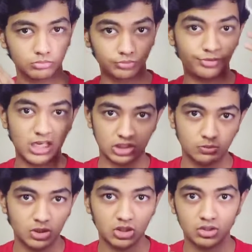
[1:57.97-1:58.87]

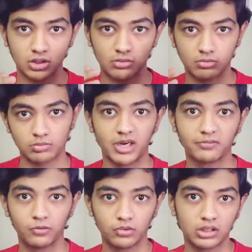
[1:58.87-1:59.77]
flagship based
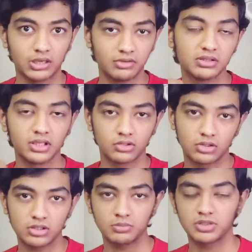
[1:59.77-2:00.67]
smartphones having their
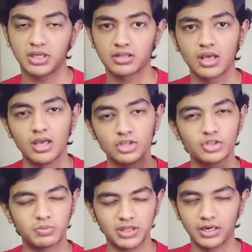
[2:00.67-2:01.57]

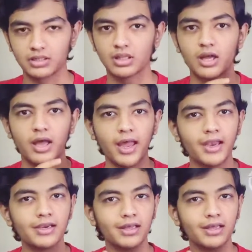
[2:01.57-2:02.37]
chipsets. And